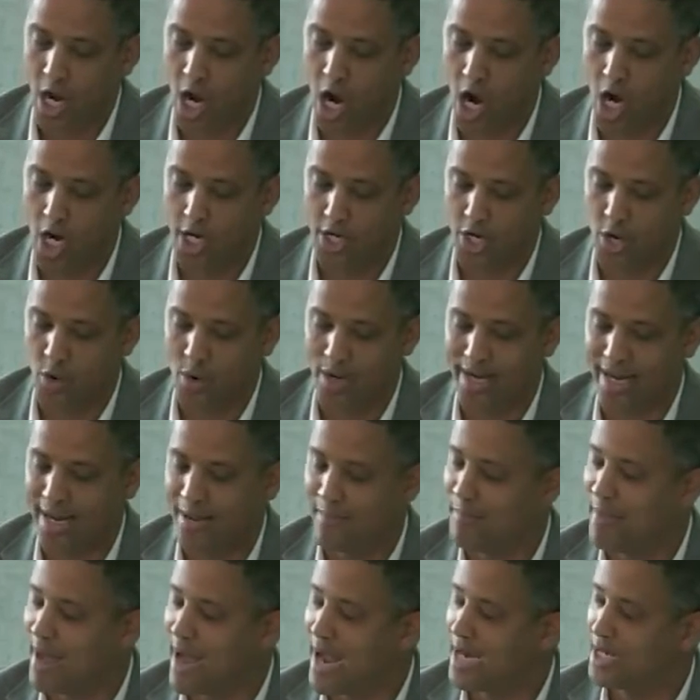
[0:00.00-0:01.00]
ongoing
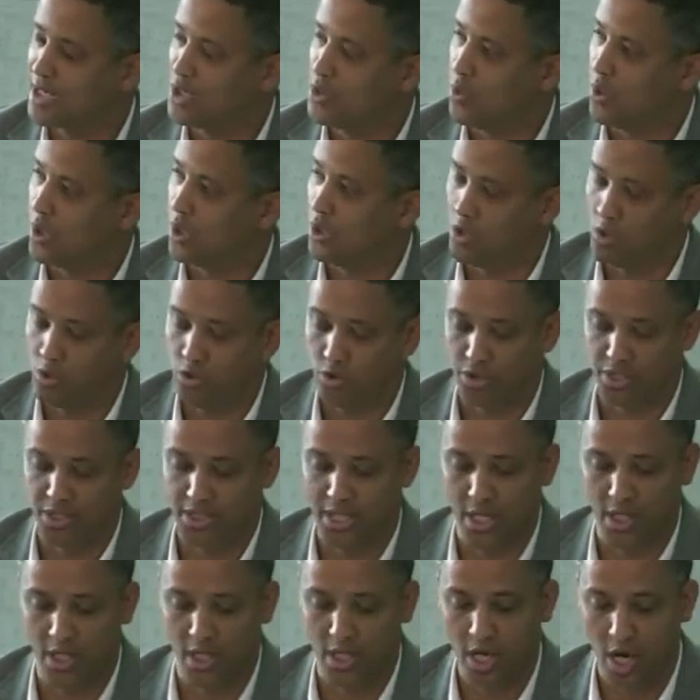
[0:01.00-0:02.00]
impact to our local
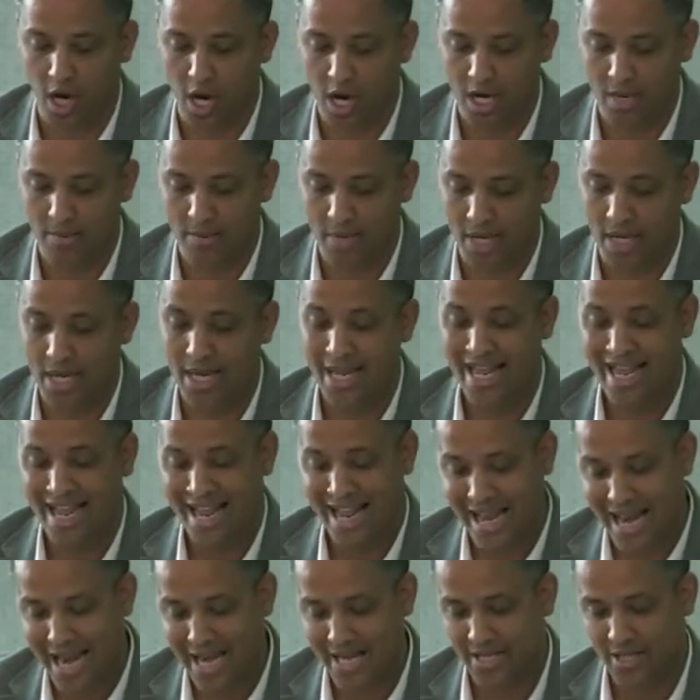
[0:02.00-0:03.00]
steel economy
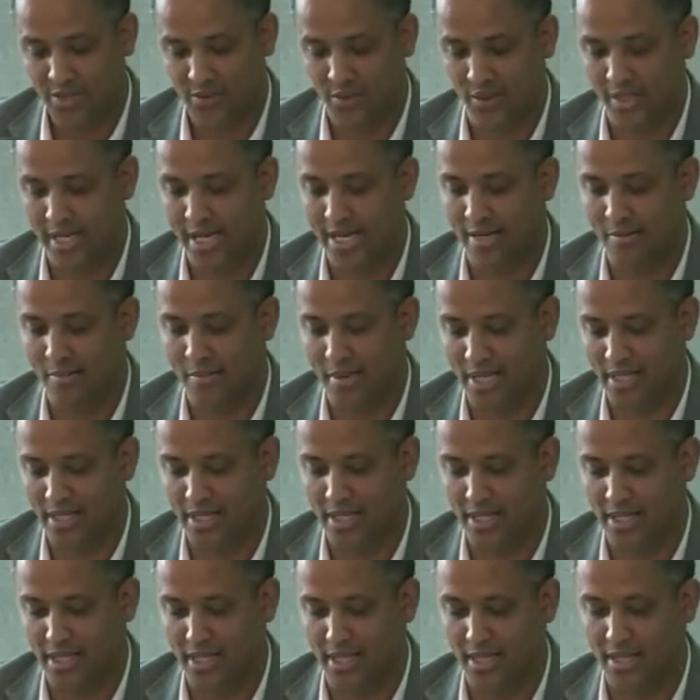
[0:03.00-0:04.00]
and its related
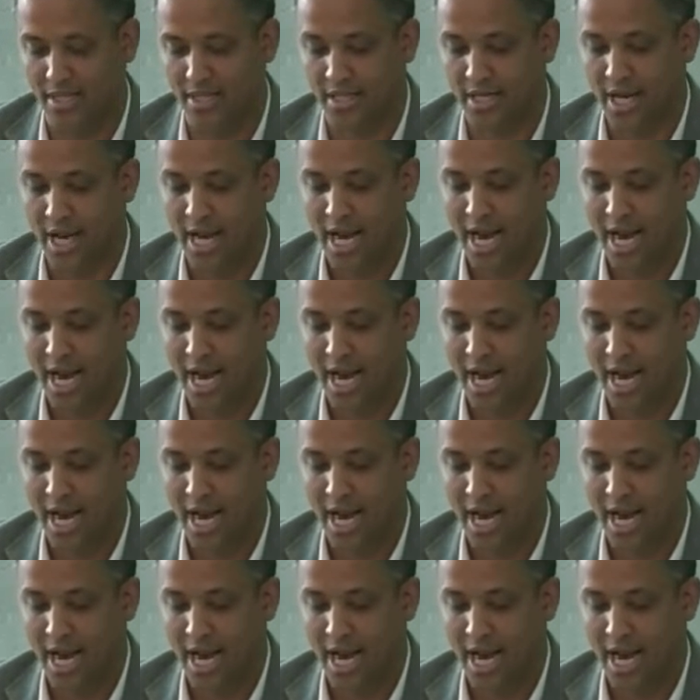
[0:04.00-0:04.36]
businesses,